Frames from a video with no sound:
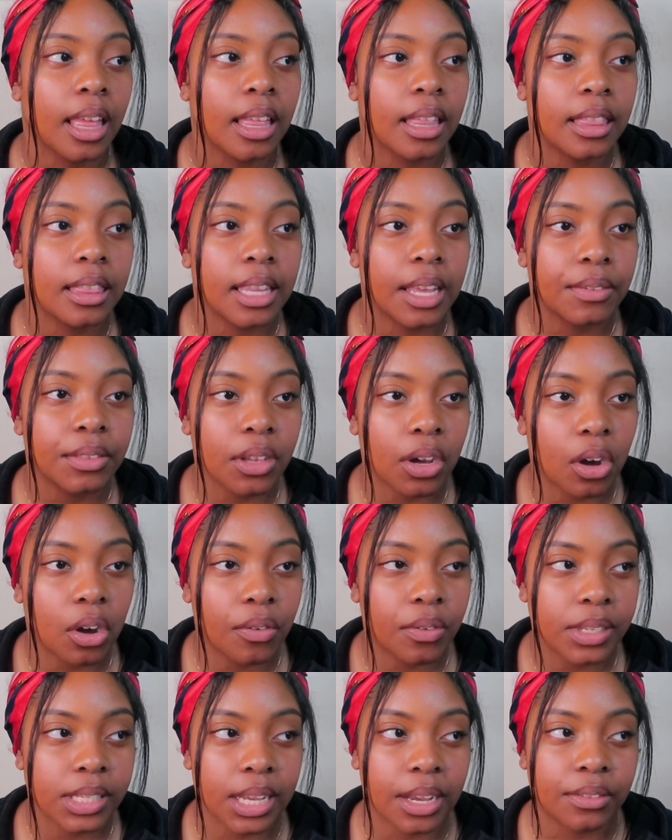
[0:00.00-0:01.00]
Left the
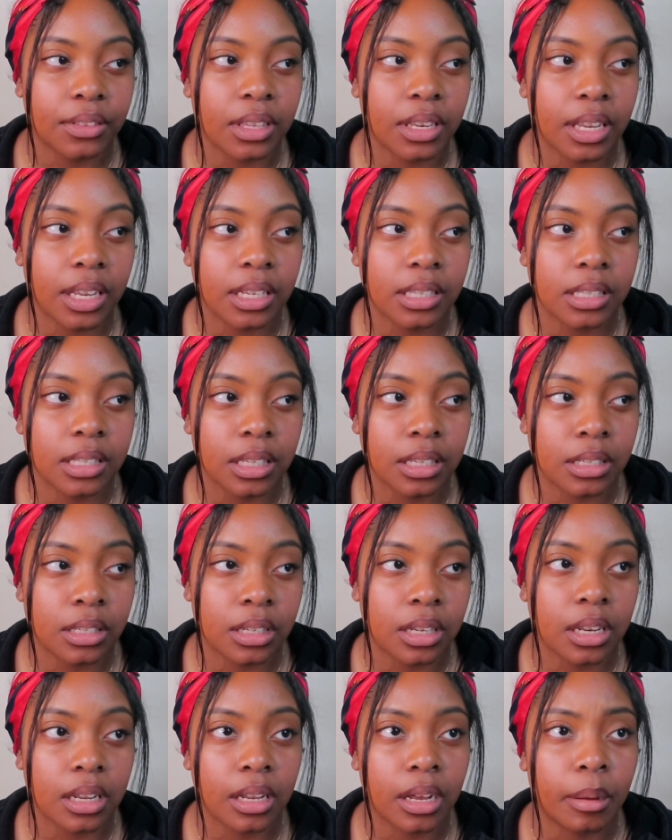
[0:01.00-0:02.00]
office after they
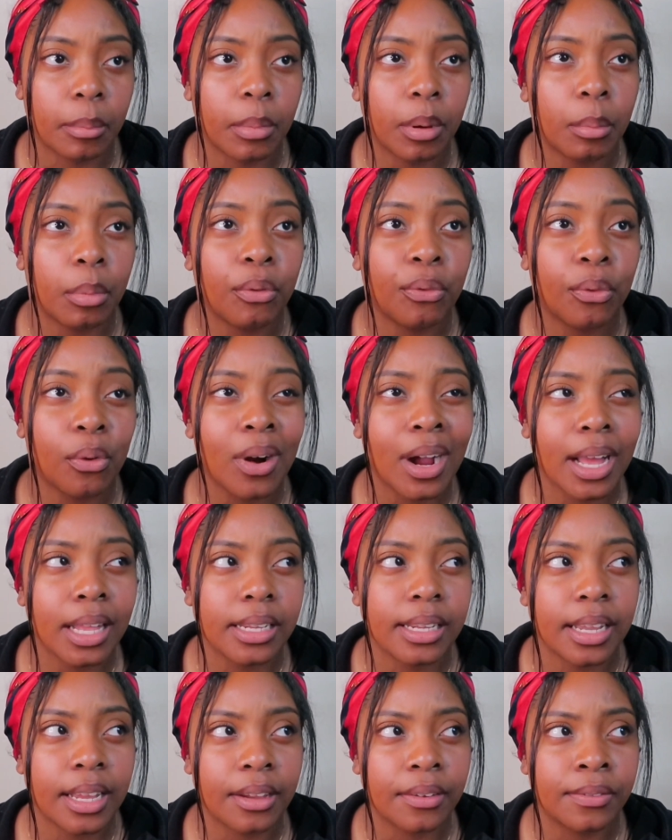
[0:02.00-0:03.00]
stitched it up, but before I
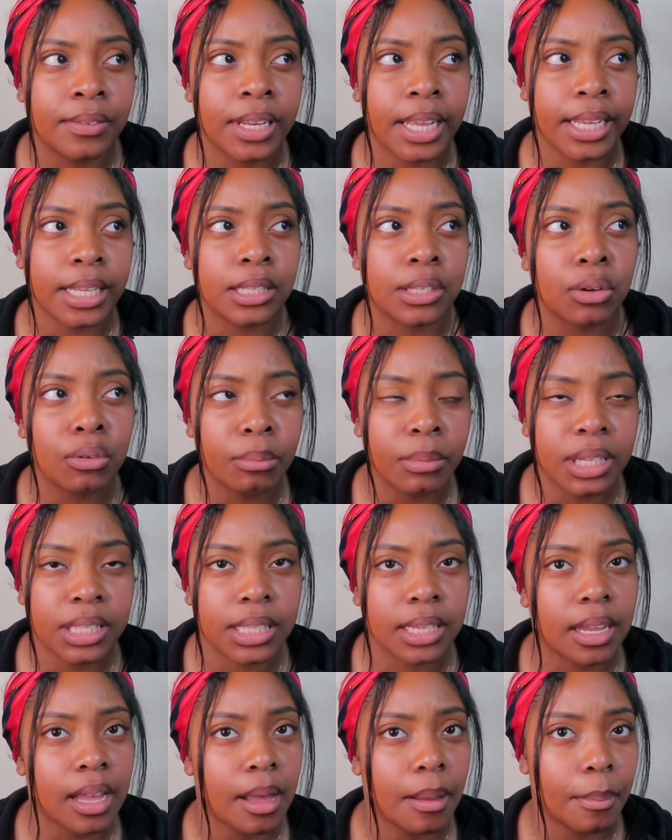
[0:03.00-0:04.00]
left, they told me
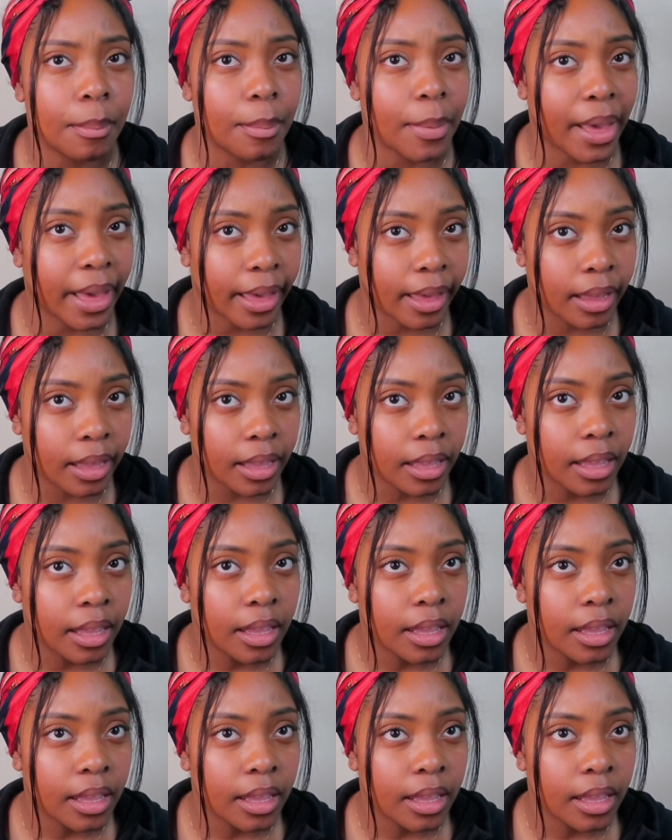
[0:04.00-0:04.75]
to come back.